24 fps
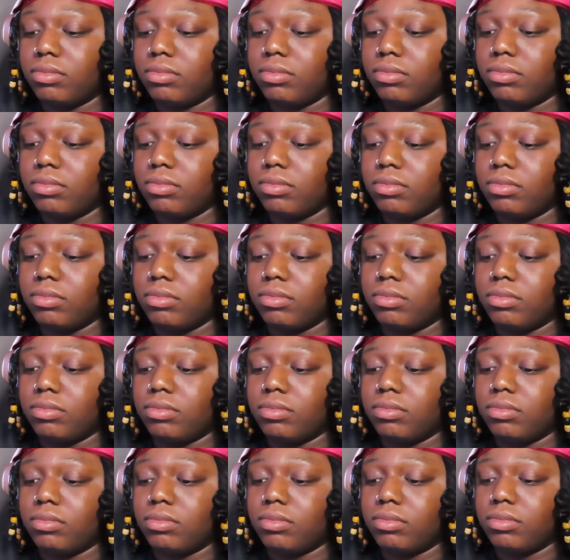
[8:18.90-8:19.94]

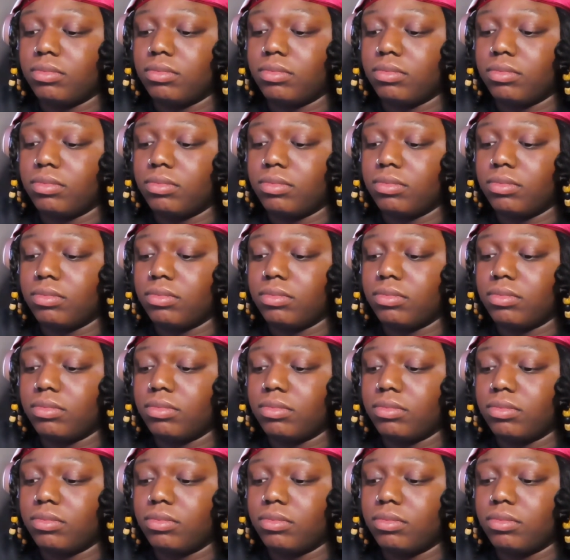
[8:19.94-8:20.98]

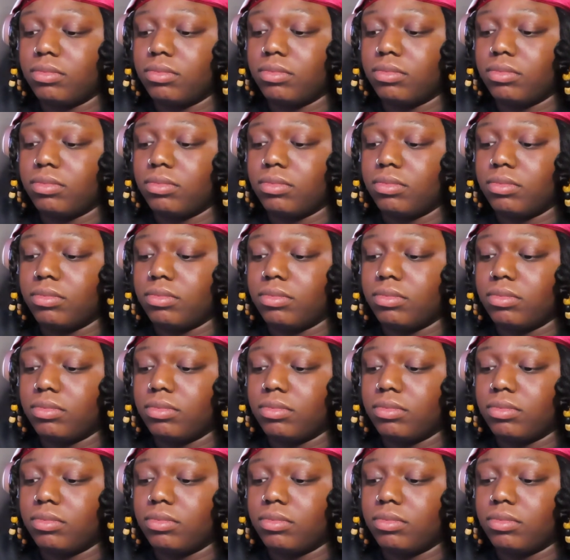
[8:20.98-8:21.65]
No words are spoken by the person on screen.